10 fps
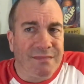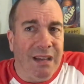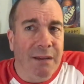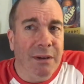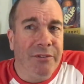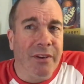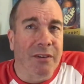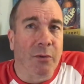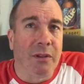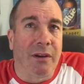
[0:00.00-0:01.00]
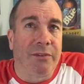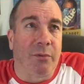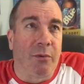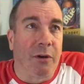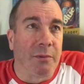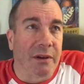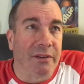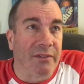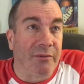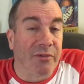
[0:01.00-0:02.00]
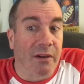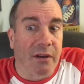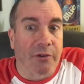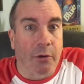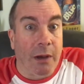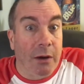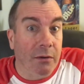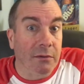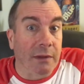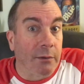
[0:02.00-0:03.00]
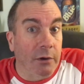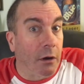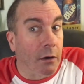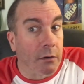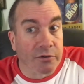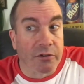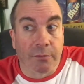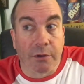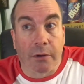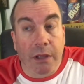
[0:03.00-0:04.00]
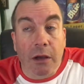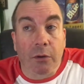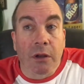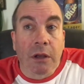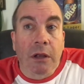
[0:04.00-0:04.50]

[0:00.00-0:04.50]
I might try to go online to Walmart because I'm trying not to go out. Like, we all shouldn't be going out.